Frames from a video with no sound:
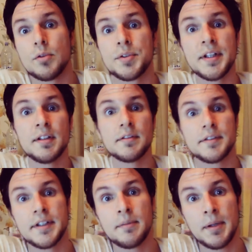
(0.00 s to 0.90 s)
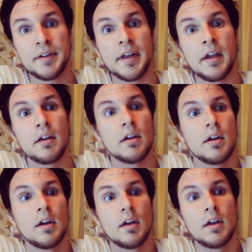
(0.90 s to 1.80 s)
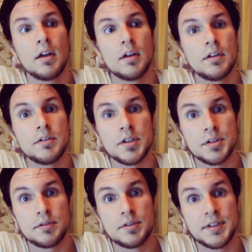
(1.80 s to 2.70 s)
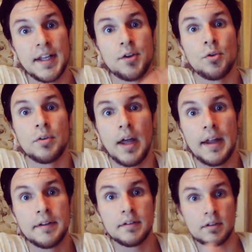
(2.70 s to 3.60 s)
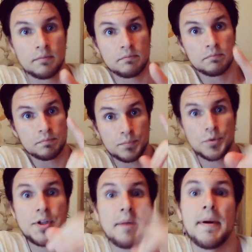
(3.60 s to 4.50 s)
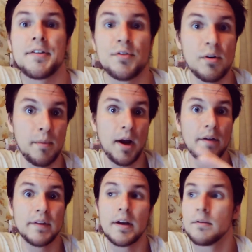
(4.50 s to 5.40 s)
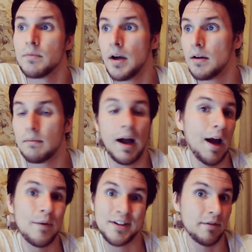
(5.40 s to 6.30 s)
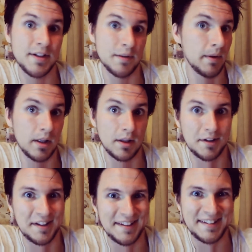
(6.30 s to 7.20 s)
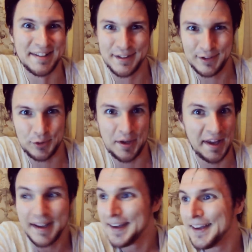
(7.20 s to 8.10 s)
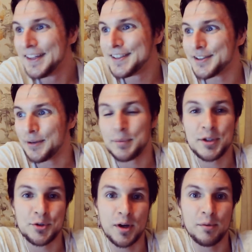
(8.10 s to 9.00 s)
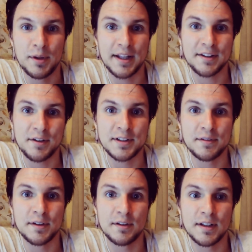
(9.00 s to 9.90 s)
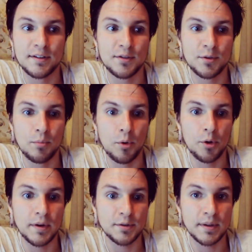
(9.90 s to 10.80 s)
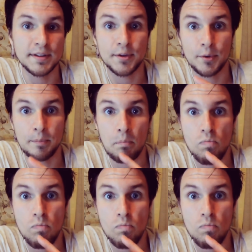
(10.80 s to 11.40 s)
So till Monday. Just stay tuned and check my Instagram account. I went crazy with it today, so I'm pretty sure I will get crazy with it tomorrow as well, so